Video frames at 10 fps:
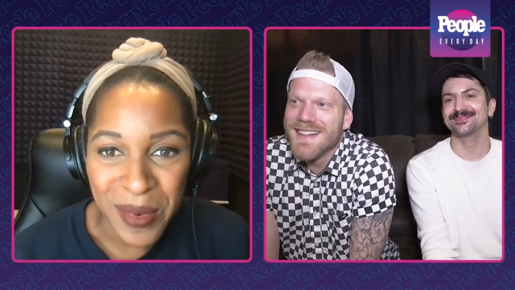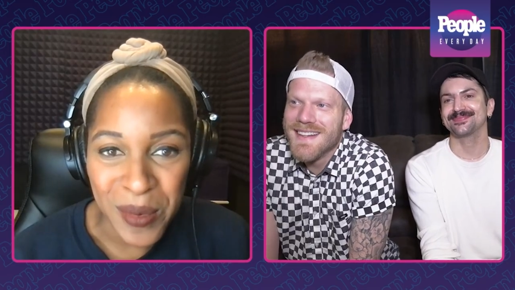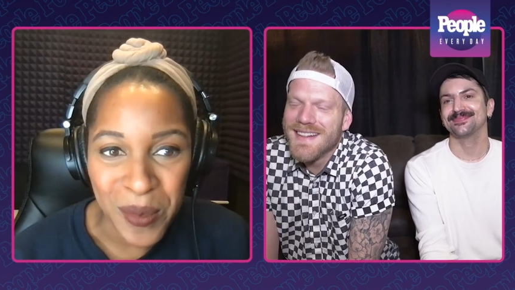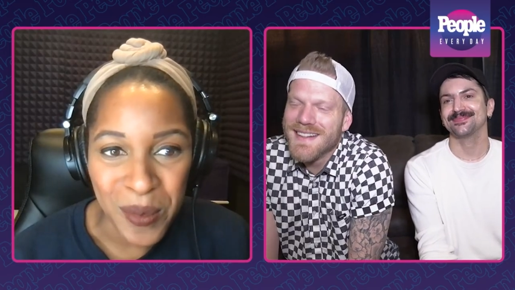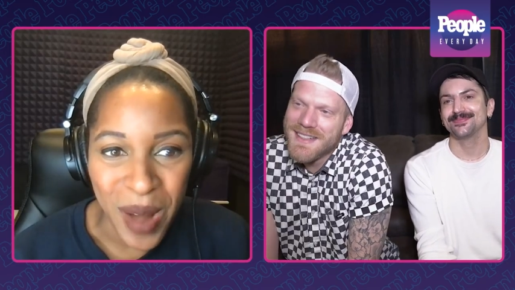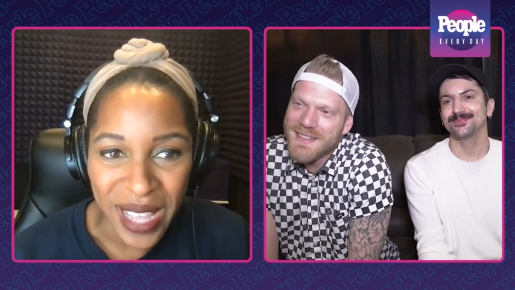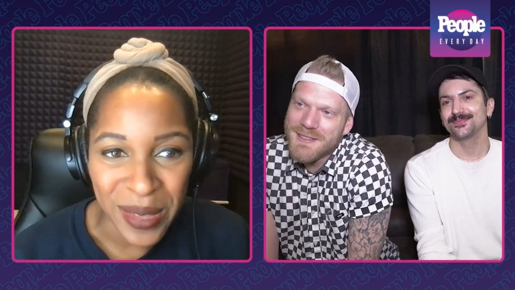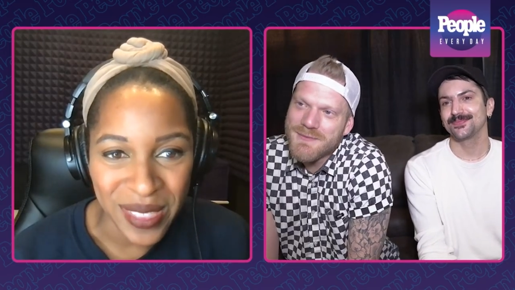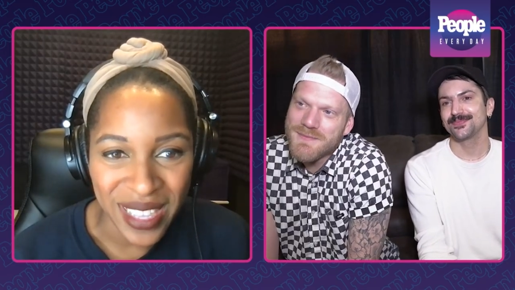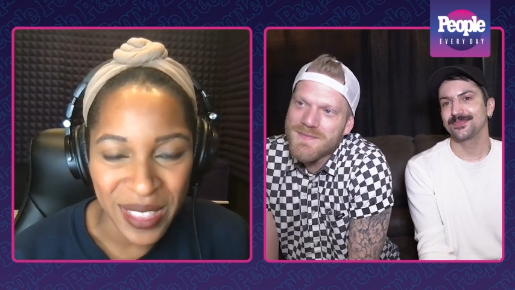Speaker 1: me why
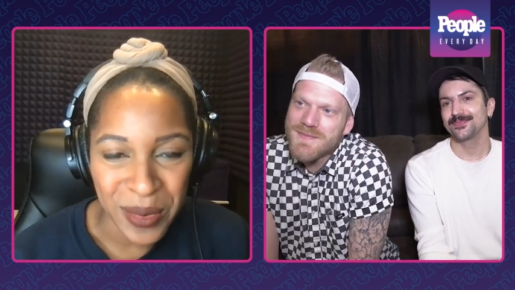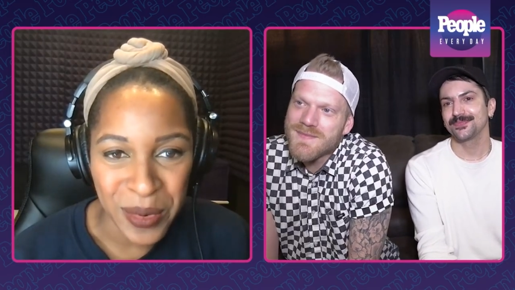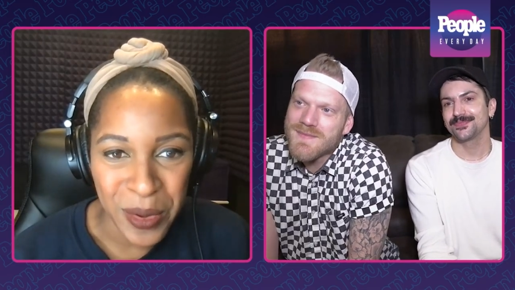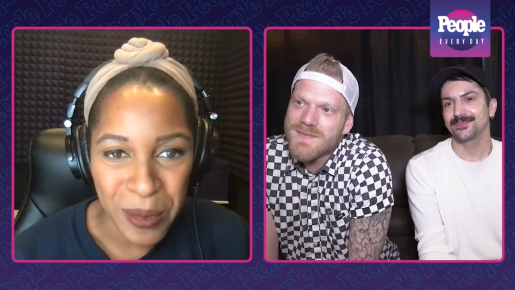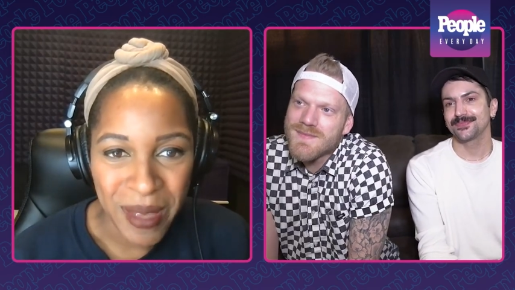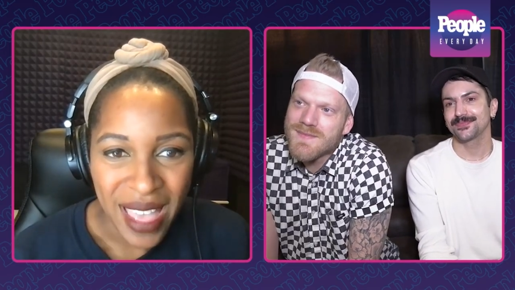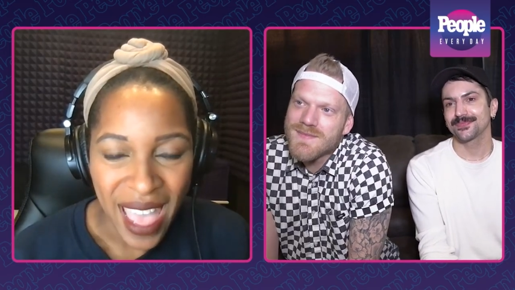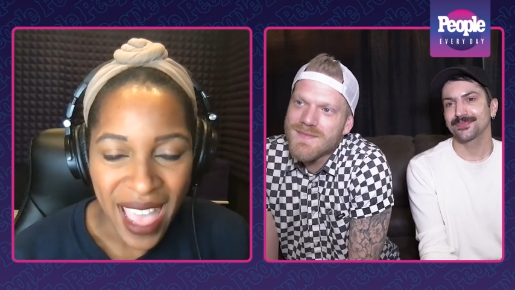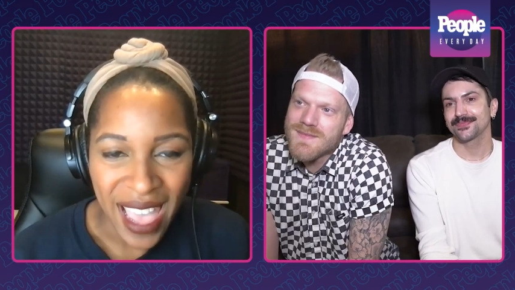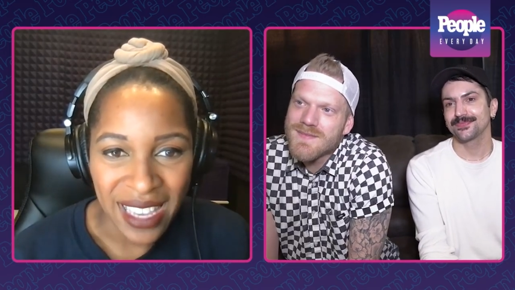you think the group
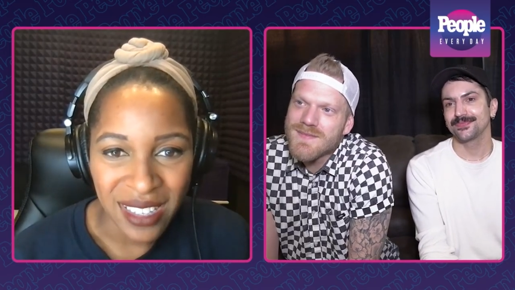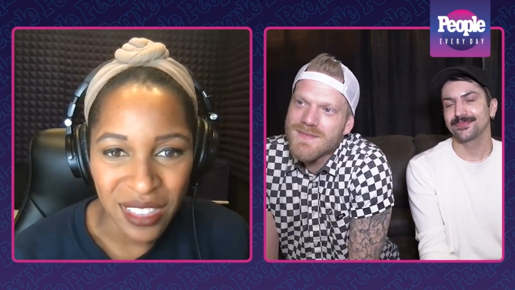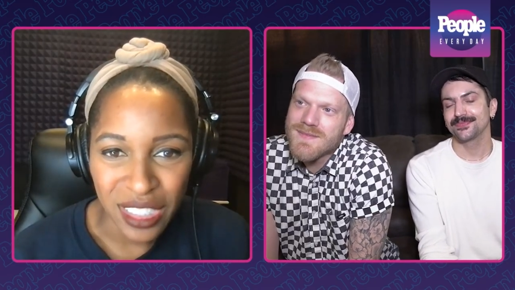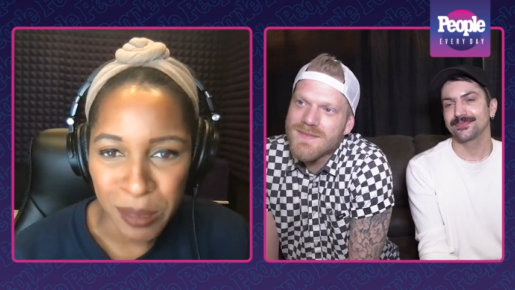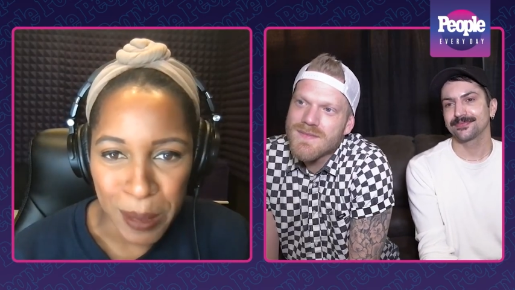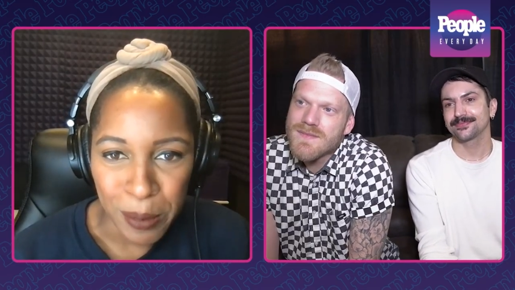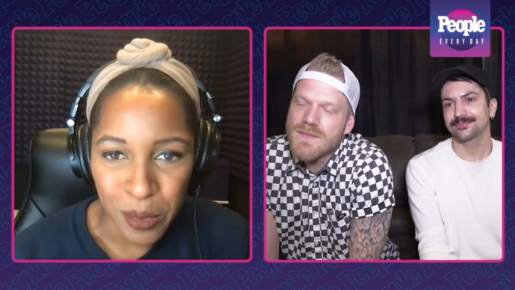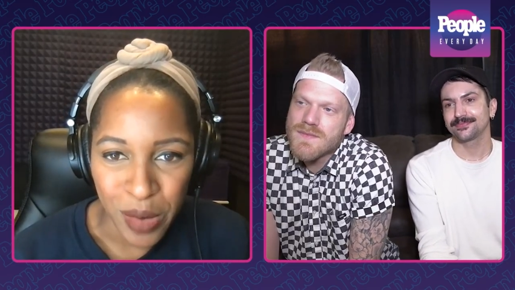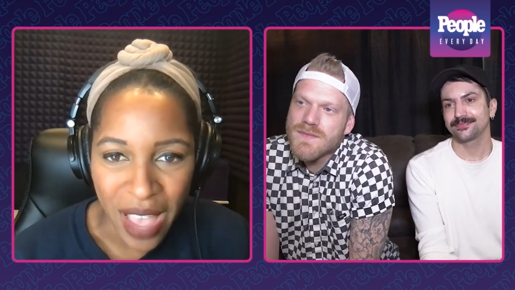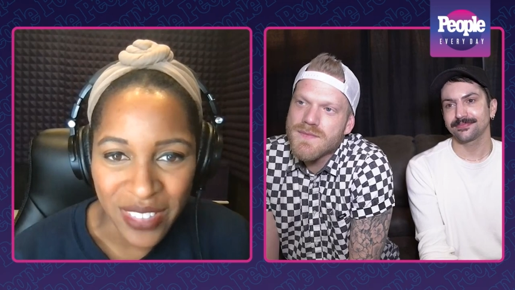and just
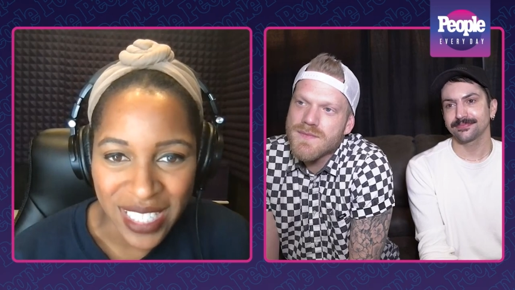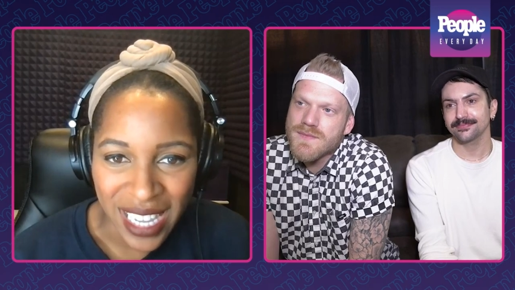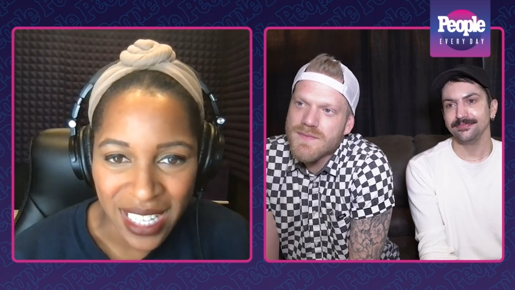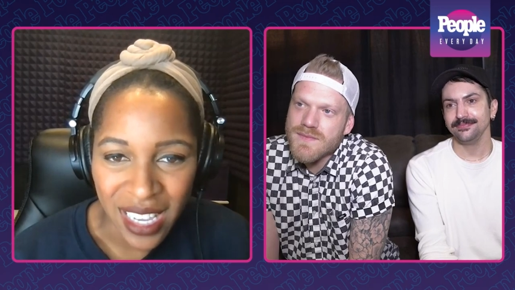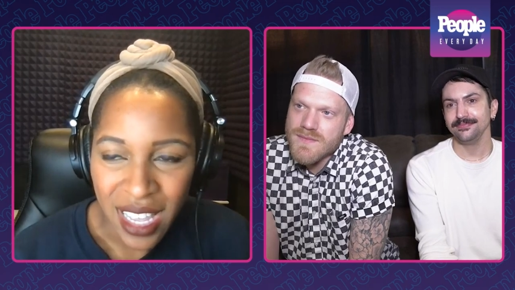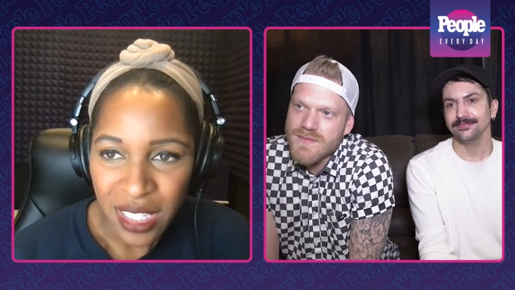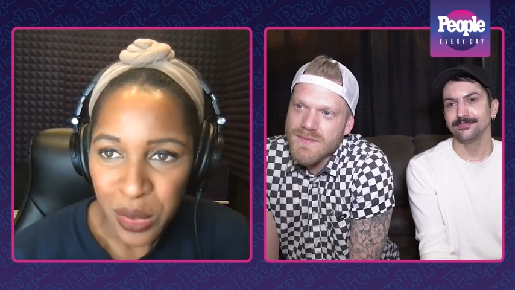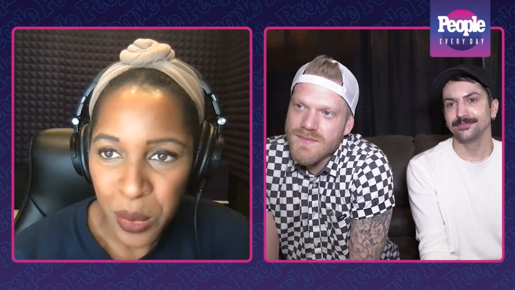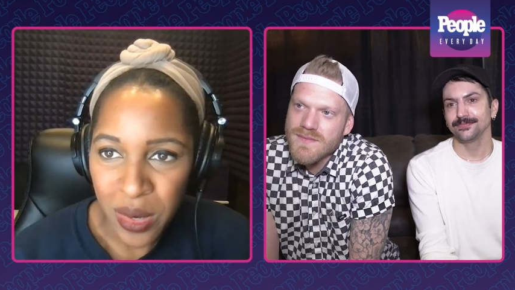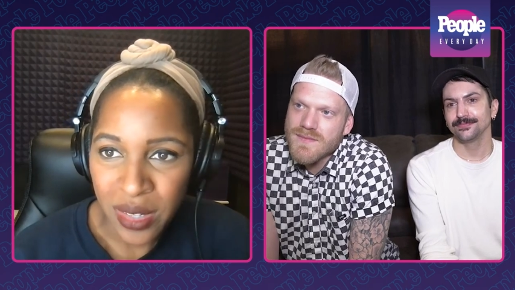people gravitate
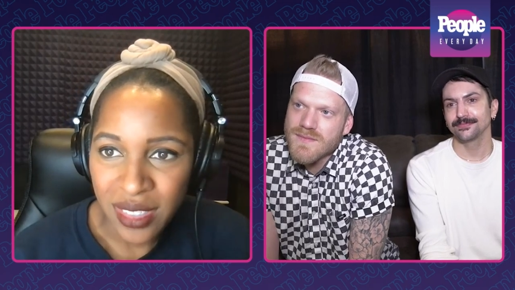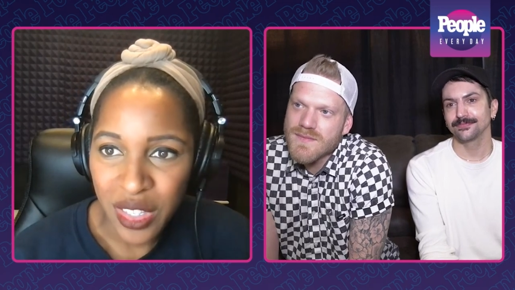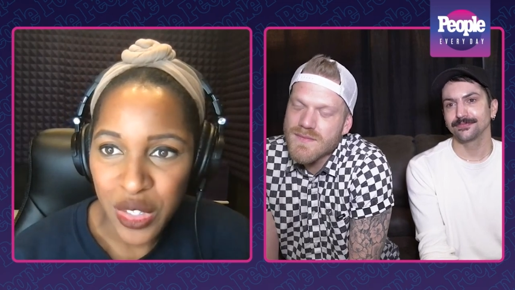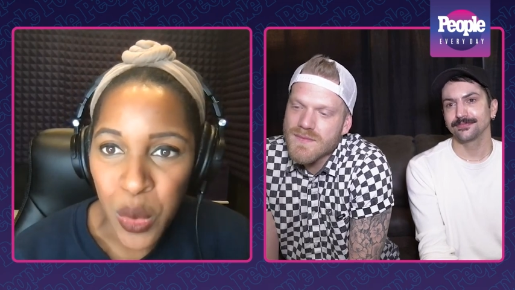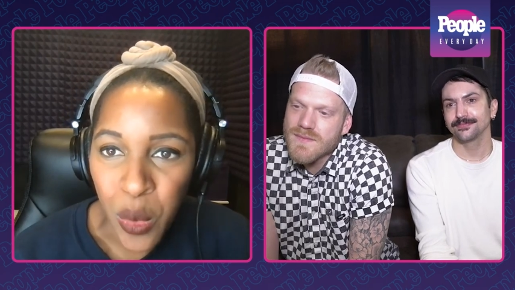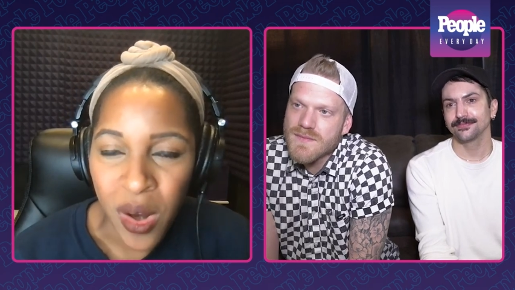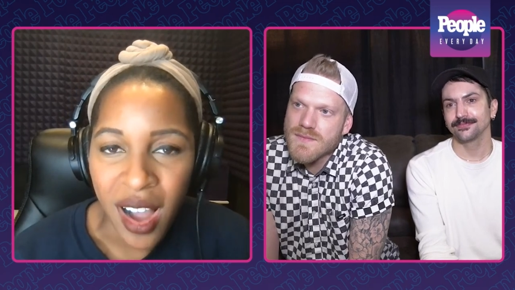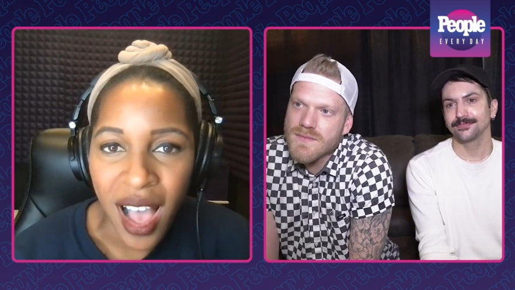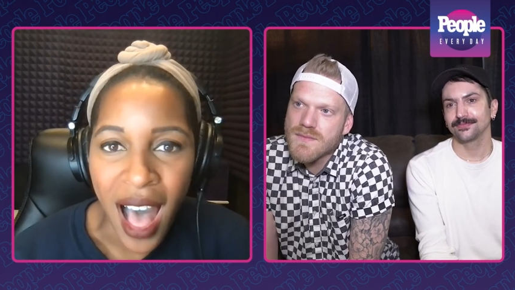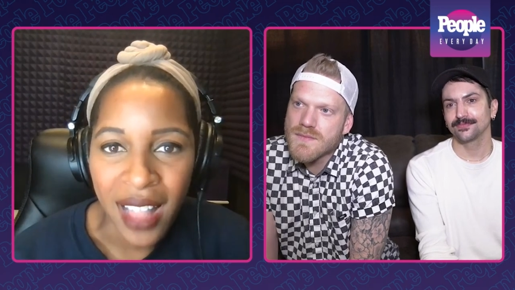towards
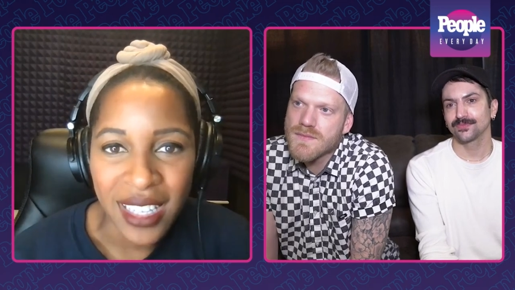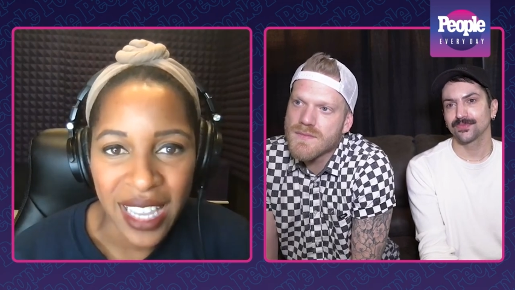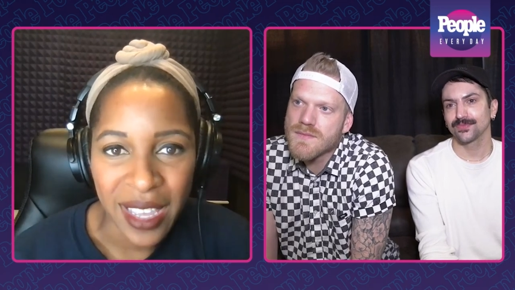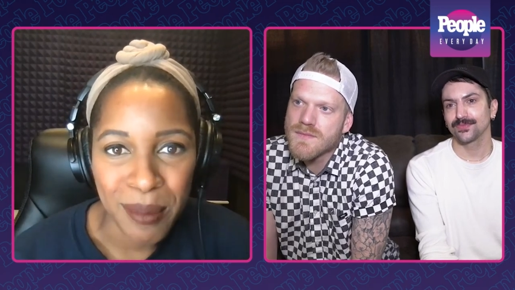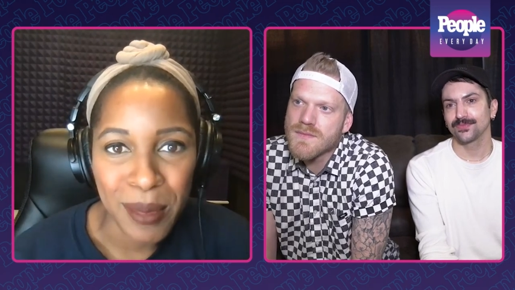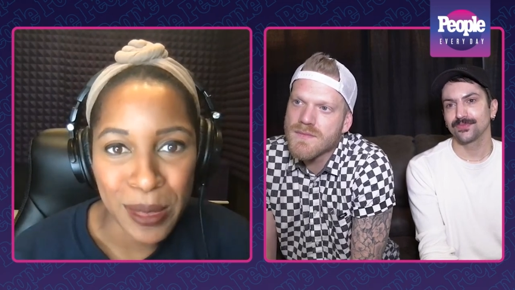your holiday